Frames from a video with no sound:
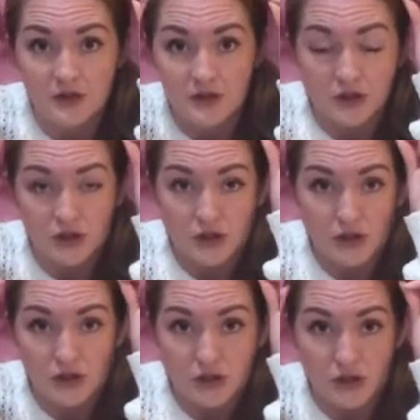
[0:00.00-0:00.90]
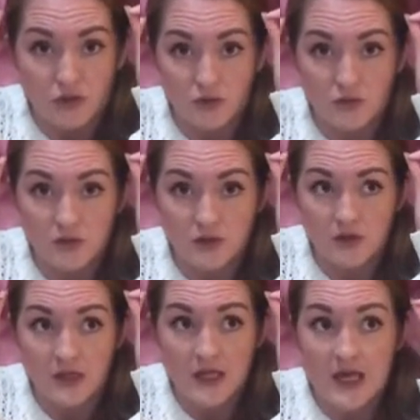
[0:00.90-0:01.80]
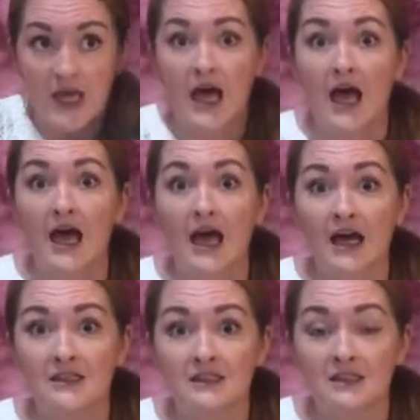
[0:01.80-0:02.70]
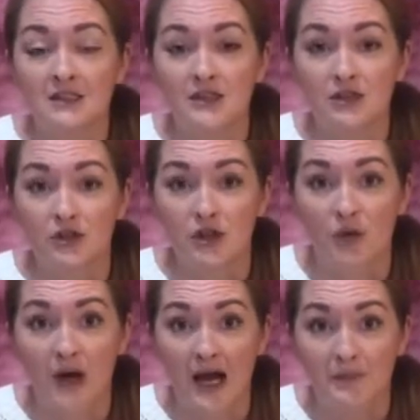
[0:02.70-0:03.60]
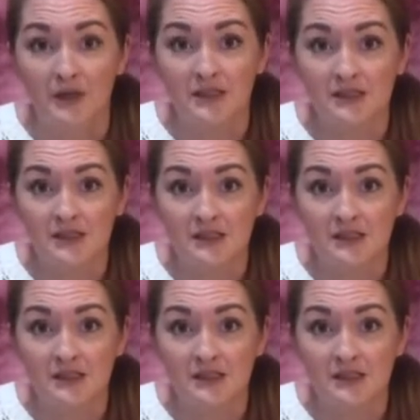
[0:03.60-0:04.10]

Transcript: Shh. And you know what happened?